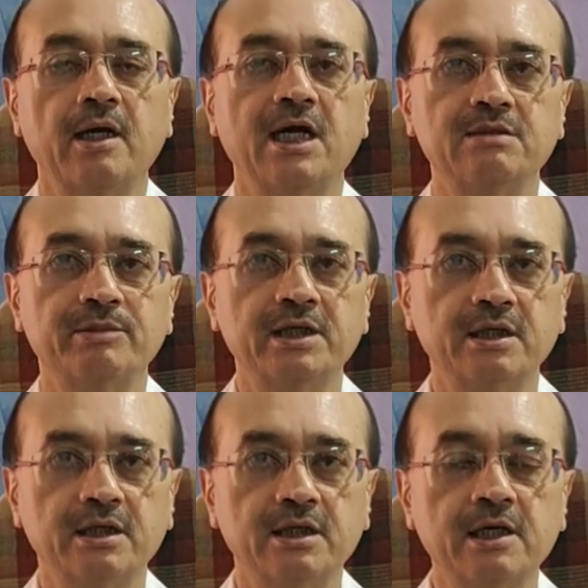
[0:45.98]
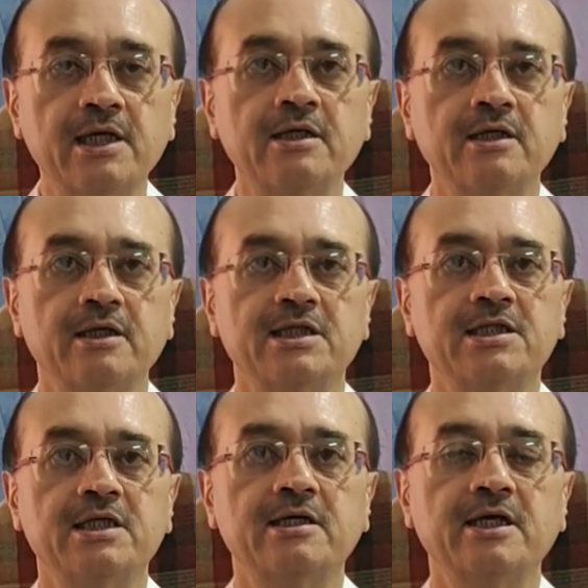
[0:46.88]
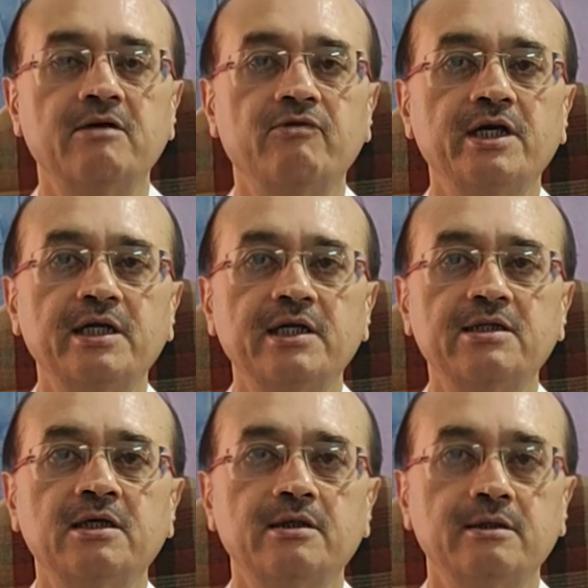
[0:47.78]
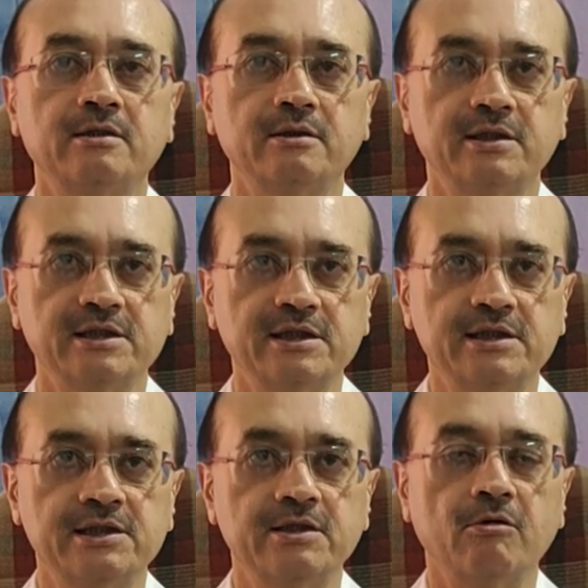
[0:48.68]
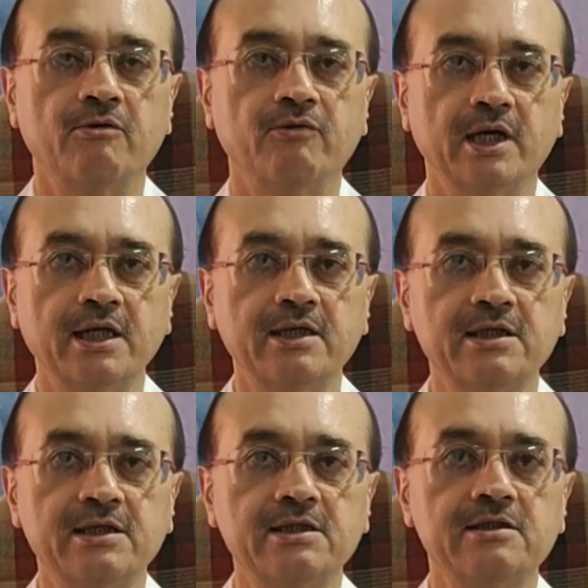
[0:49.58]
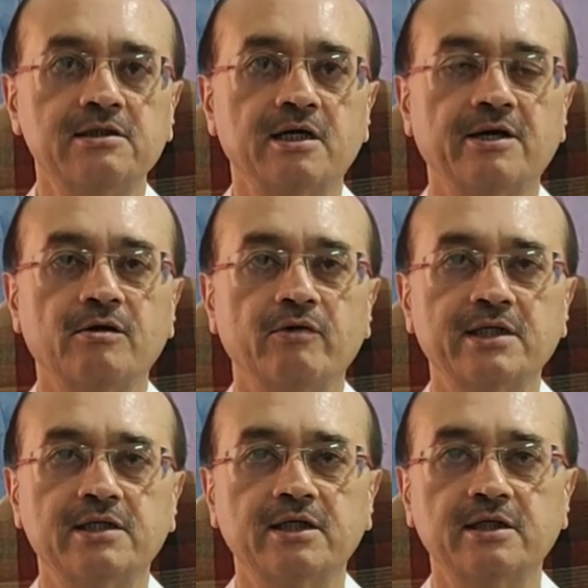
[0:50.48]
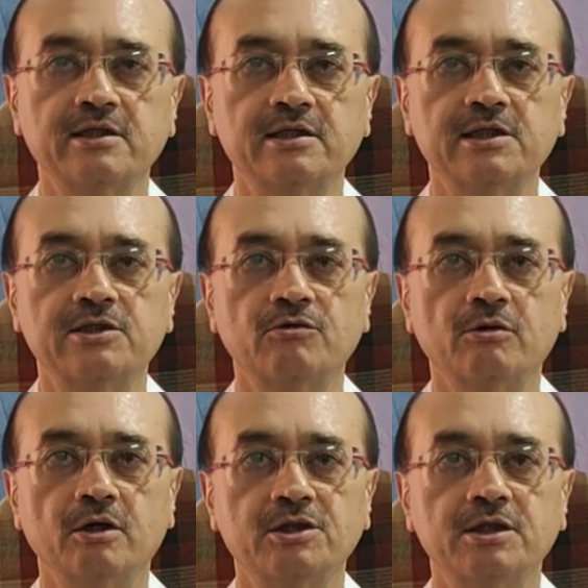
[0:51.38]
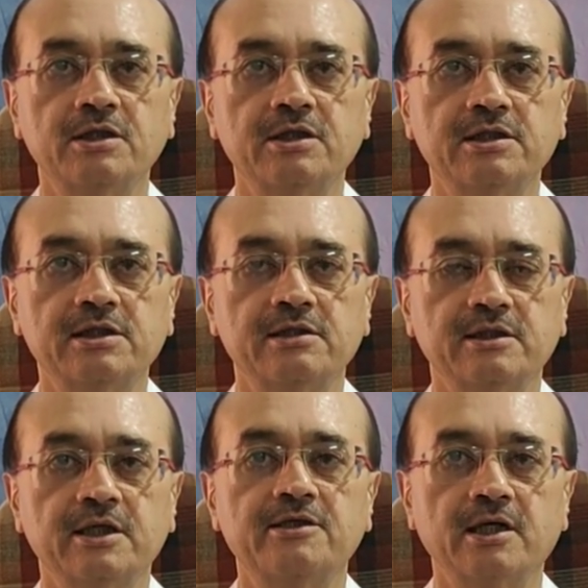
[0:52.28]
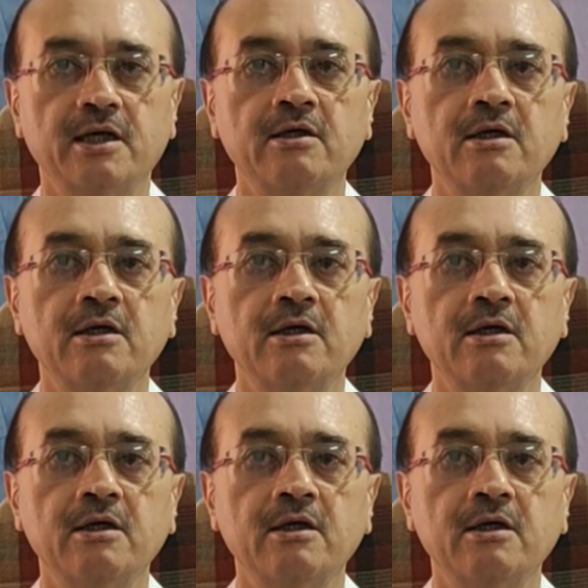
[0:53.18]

has been earlier tested in various diseases of lung diseases, cardiovascular disease, neurological disease, etc.,